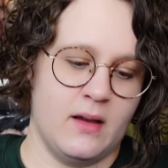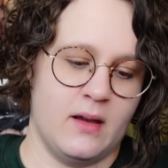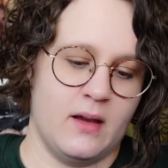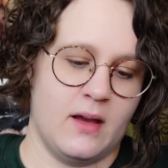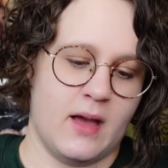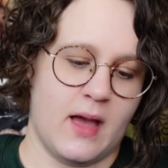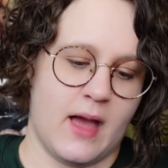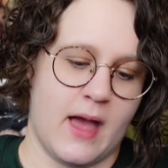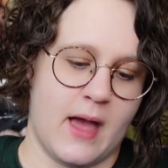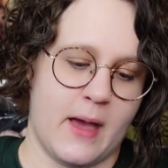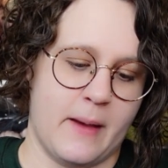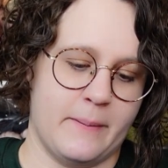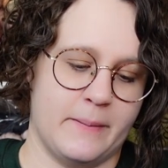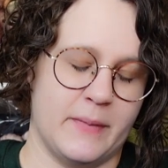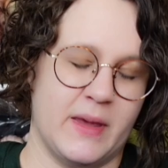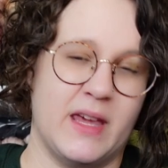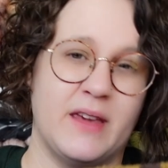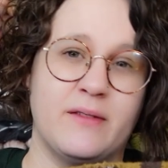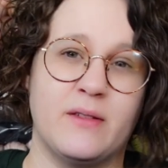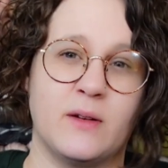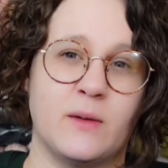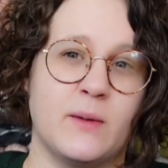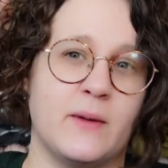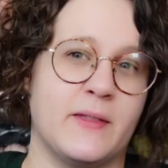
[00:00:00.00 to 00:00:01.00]

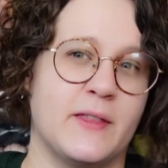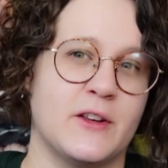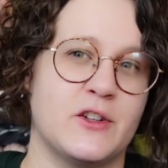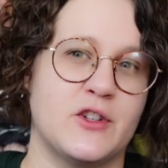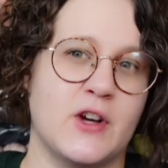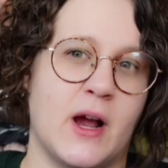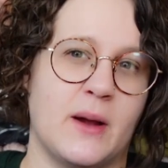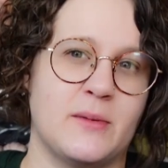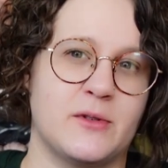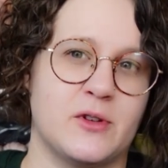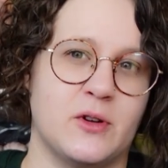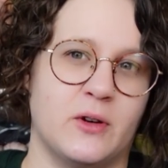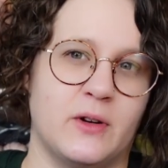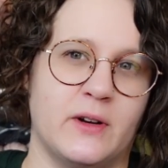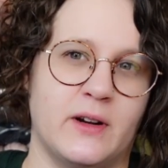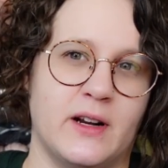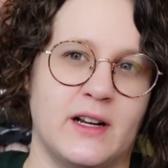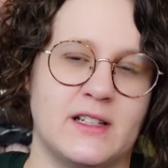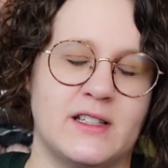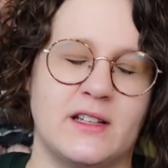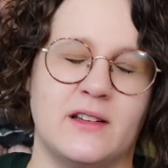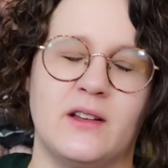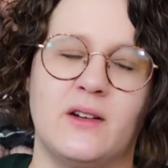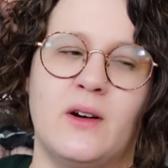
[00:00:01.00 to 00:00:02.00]
Even with the drop shoulder,
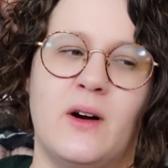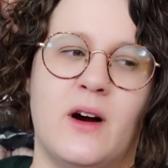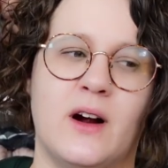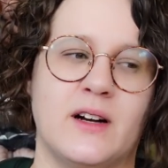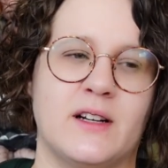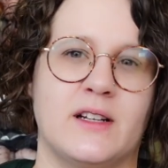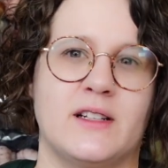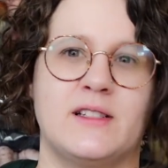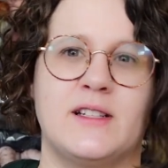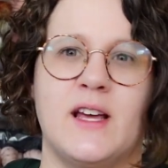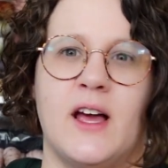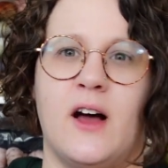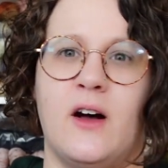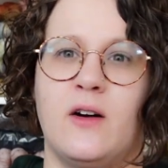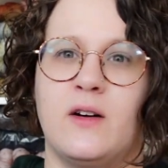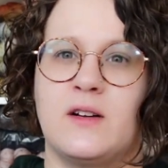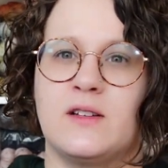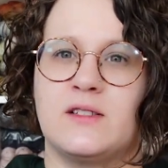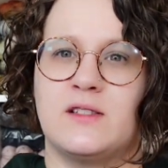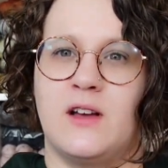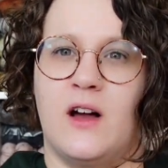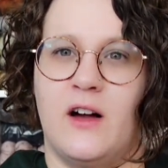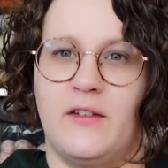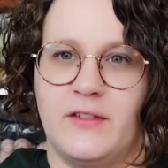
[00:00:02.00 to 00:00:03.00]
it's a little hard to tell
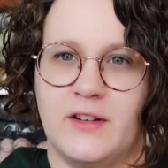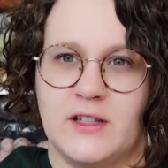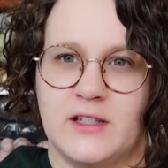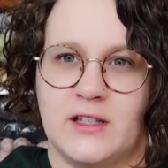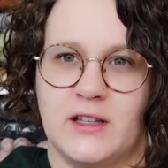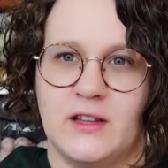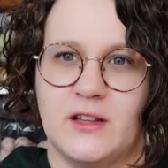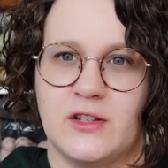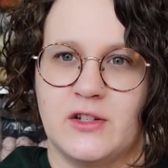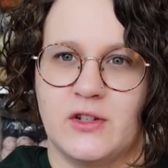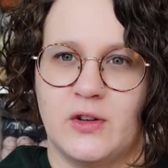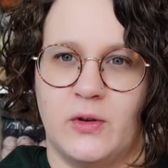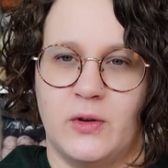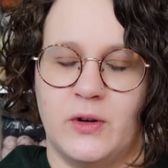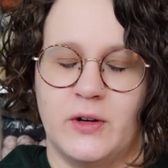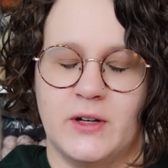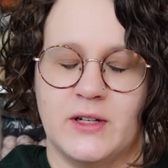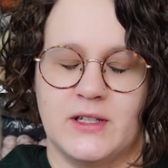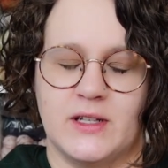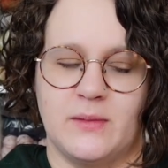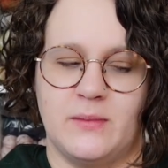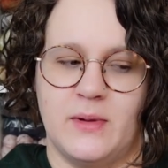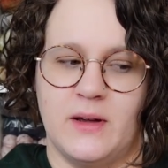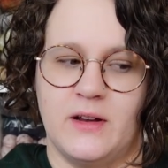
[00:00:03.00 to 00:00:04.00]
because obviously the shoulder
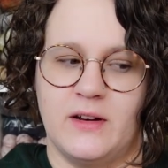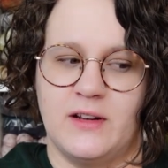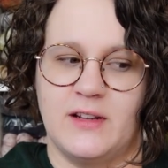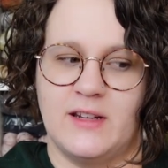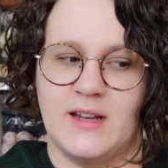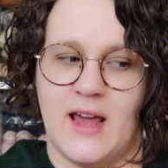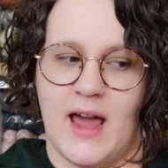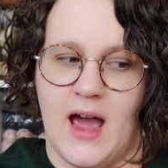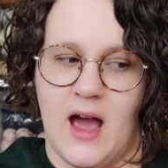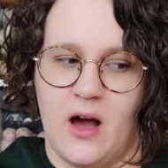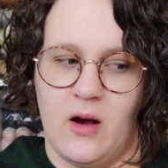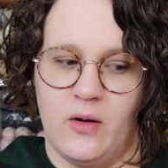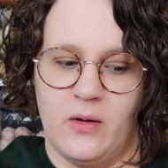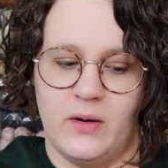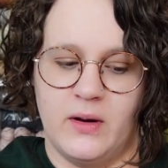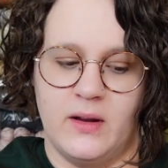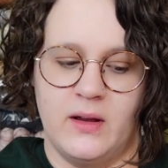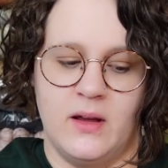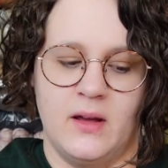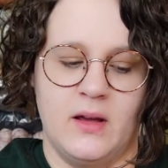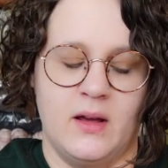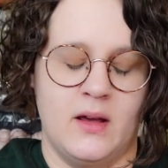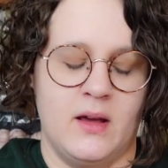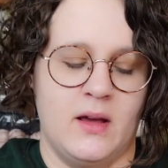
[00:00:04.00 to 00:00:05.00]
is a bit
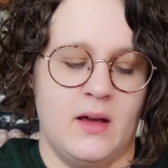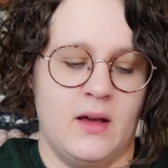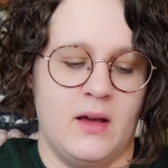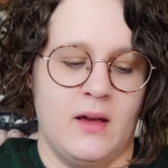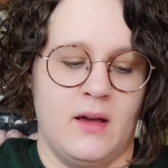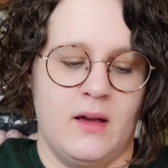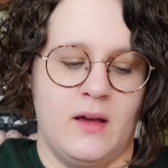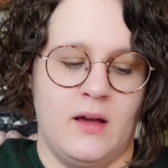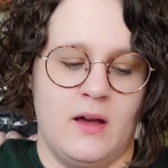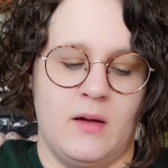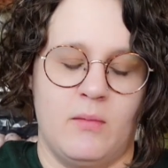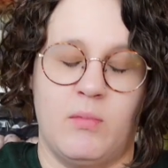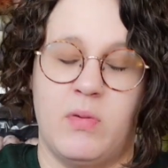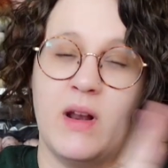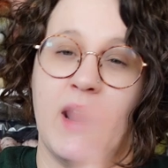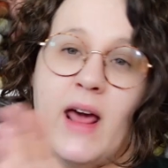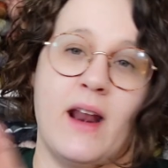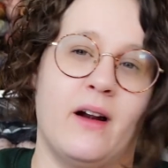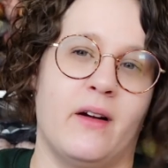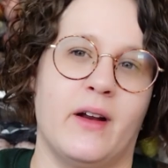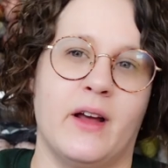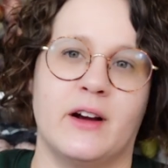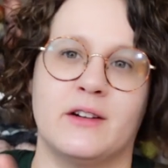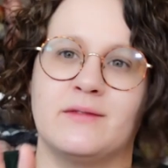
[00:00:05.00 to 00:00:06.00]
down, but I
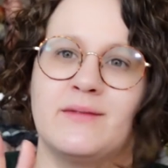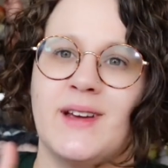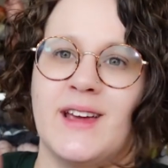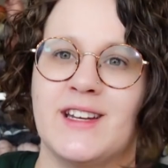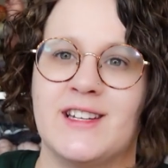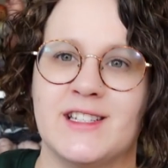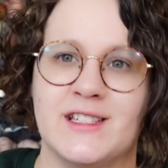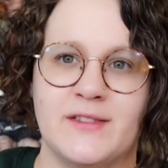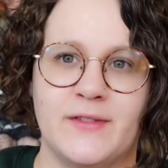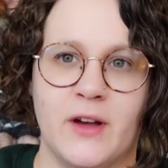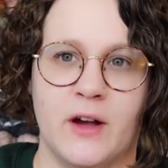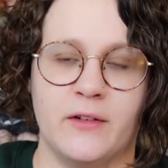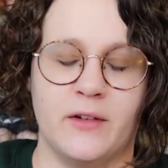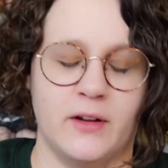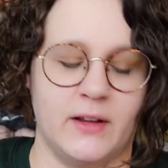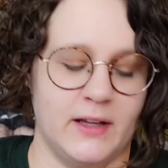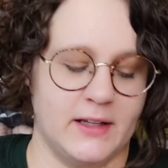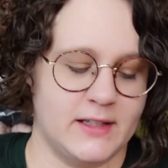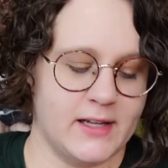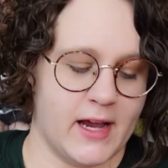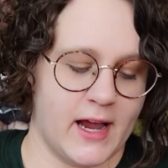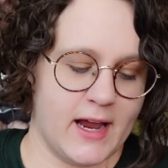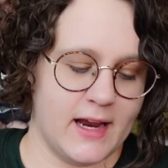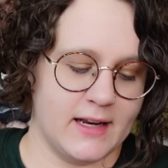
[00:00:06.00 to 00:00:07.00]
don't know. It just felt really
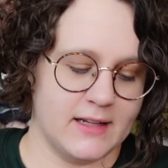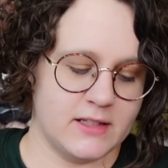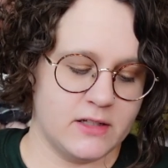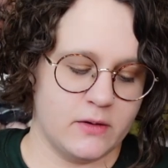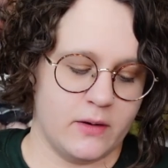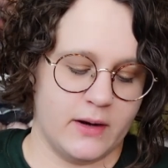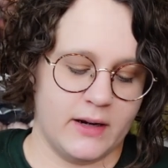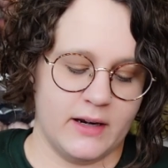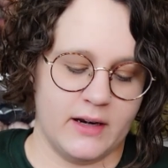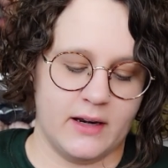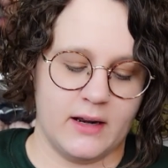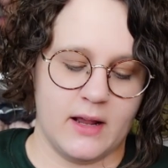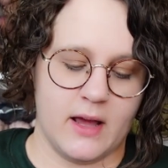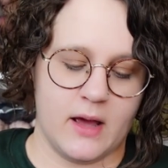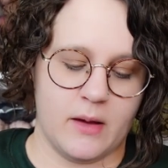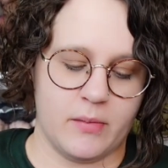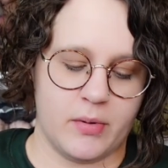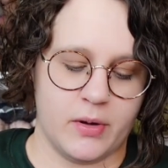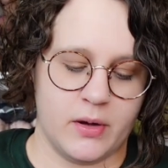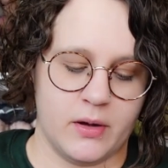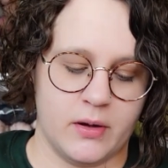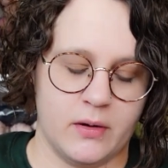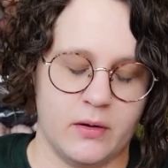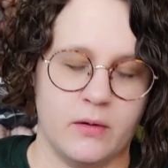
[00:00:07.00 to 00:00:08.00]
tight. So I ended up
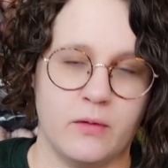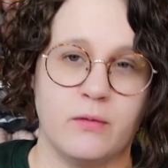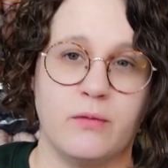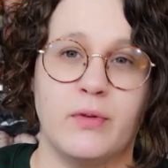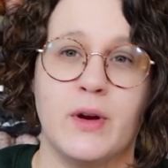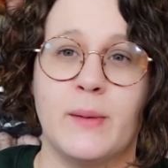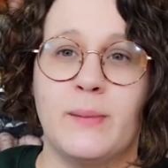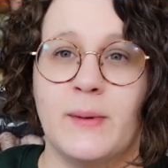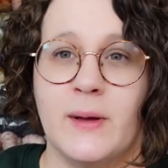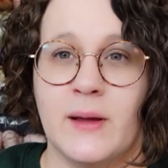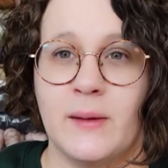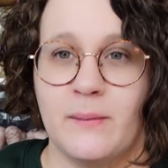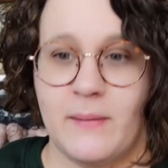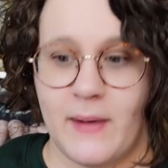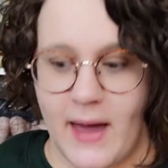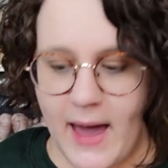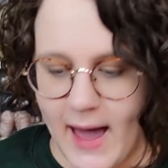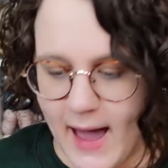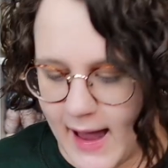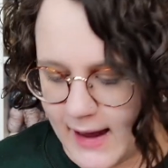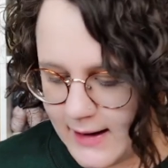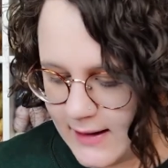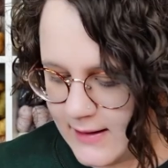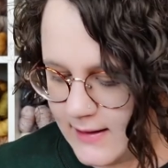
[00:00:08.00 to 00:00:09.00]
ripping
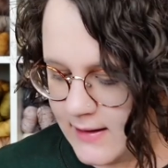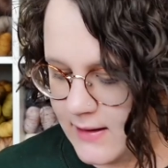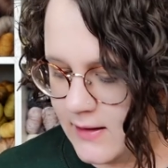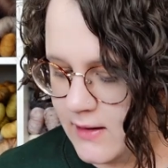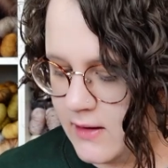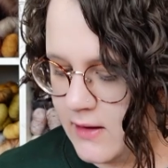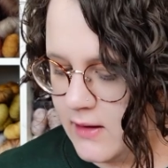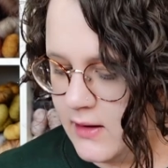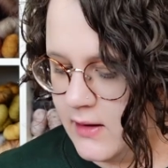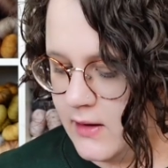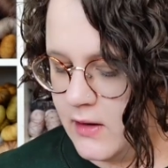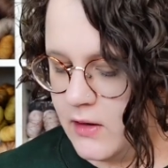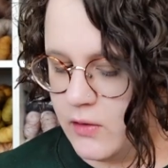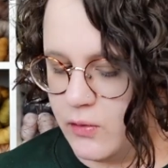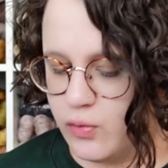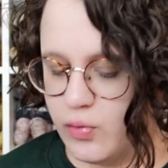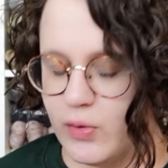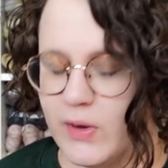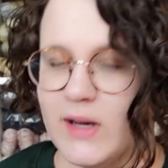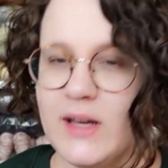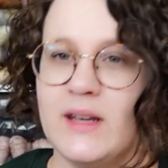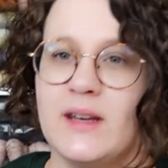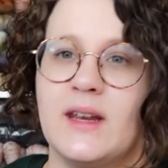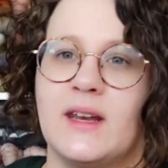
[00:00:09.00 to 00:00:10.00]
back,
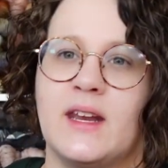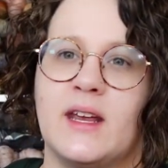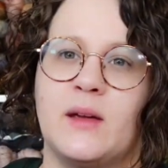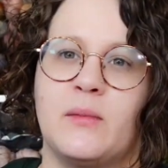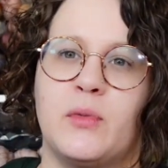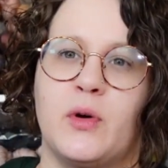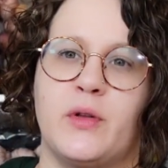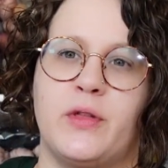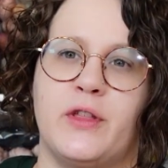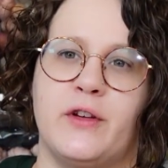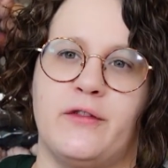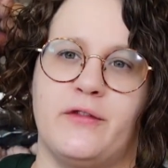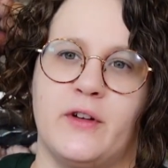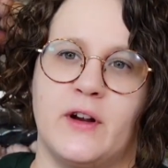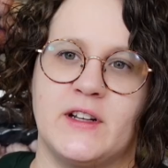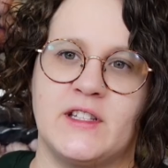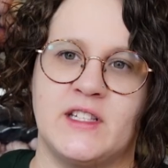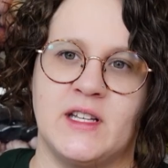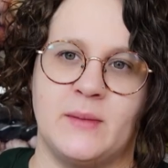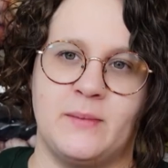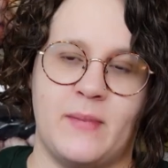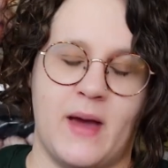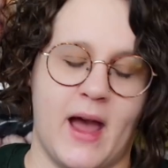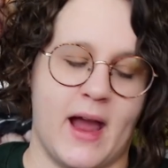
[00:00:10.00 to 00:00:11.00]
re-knitting both the fronts
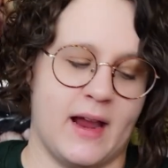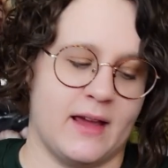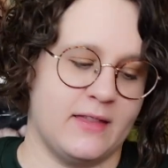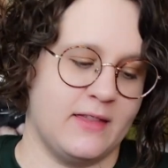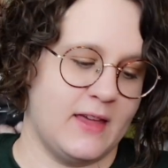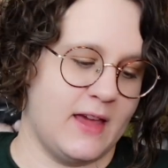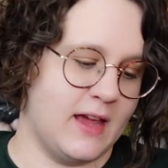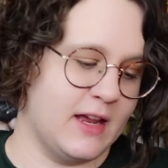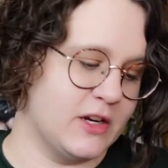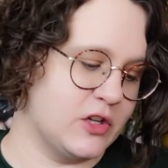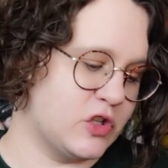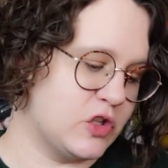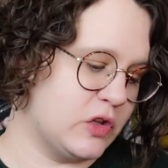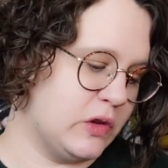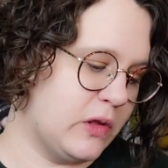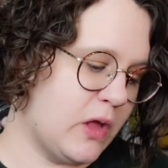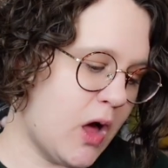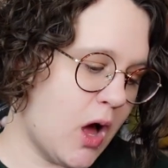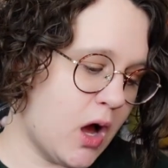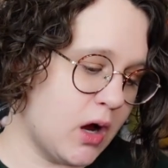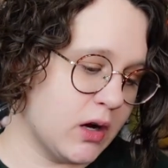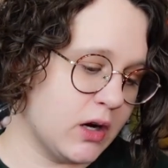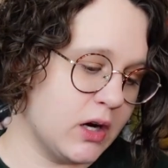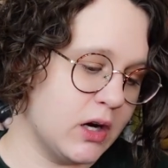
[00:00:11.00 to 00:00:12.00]
and back the inch
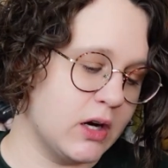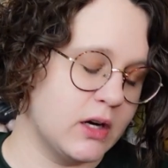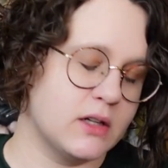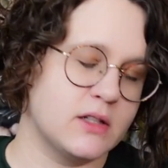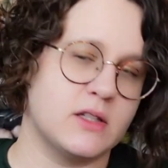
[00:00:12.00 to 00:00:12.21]
longer.